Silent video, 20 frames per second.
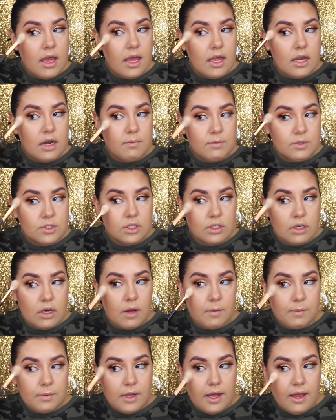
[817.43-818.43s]
And I'm just going to
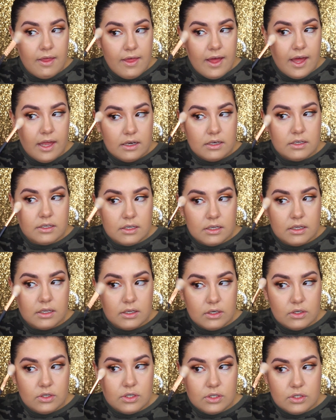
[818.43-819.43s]
apply that
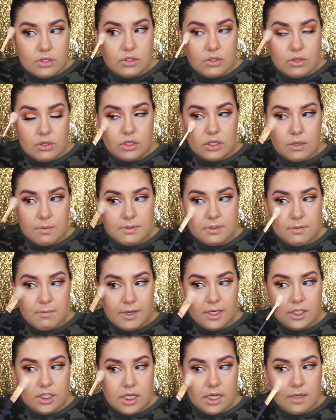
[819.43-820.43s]
just to the tops of
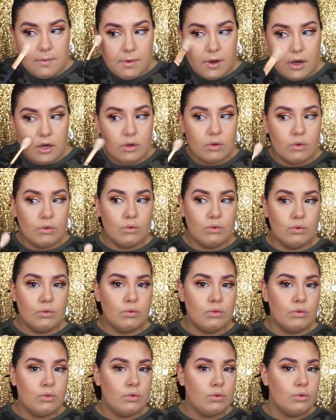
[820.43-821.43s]
my cheekbone.
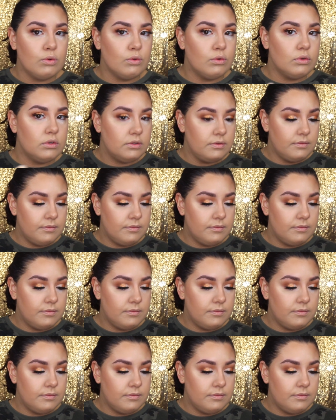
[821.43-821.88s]
Ooh.